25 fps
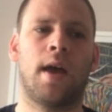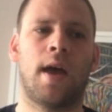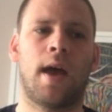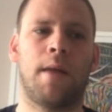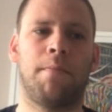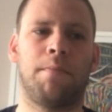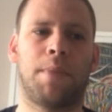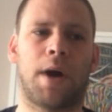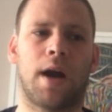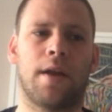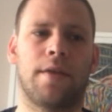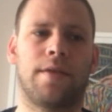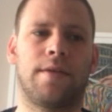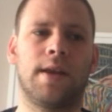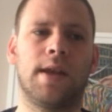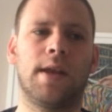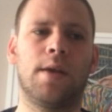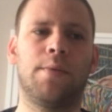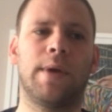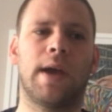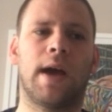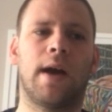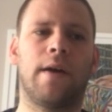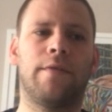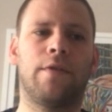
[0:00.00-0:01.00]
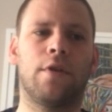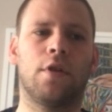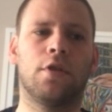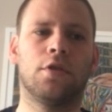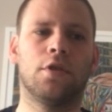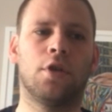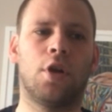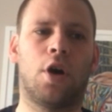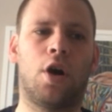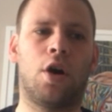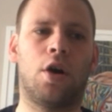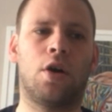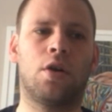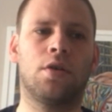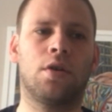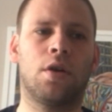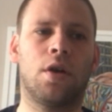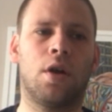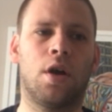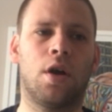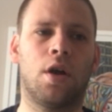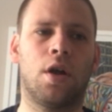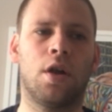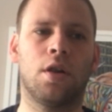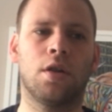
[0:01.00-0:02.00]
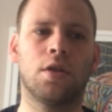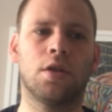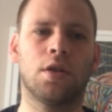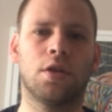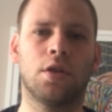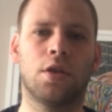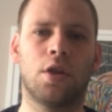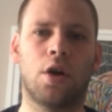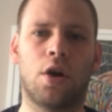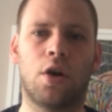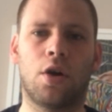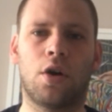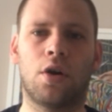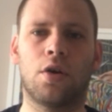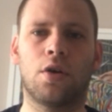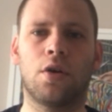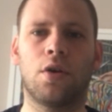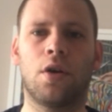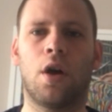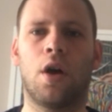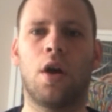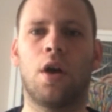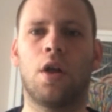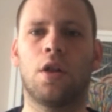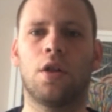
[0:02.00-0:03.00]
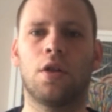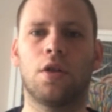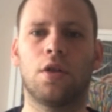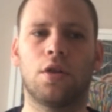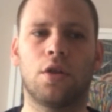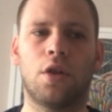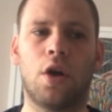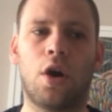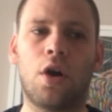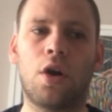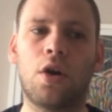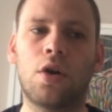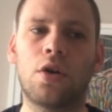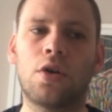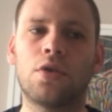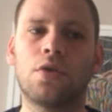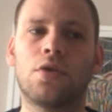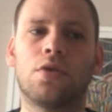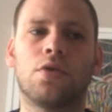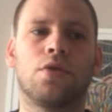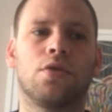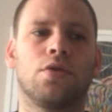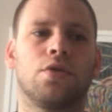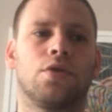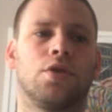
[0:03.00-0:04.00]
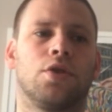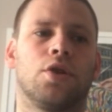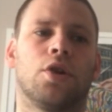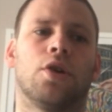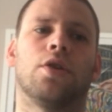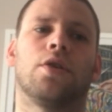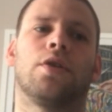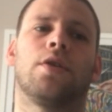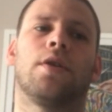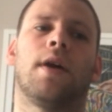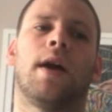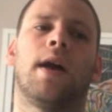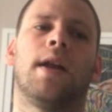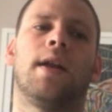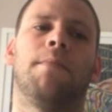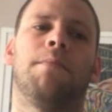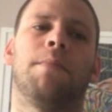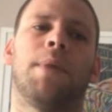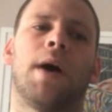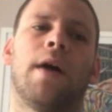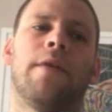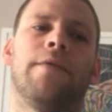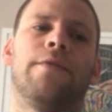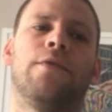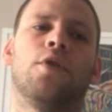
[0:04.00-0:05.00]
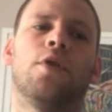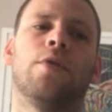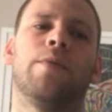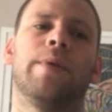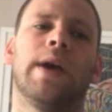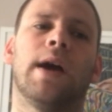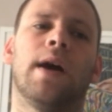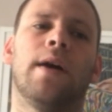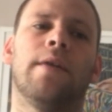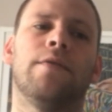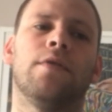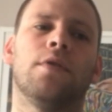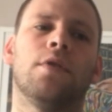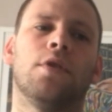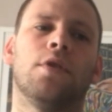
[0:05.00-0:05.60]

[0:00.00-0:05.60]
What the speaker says: In bar 3 we have long, long, long, short. And in bar 4 we have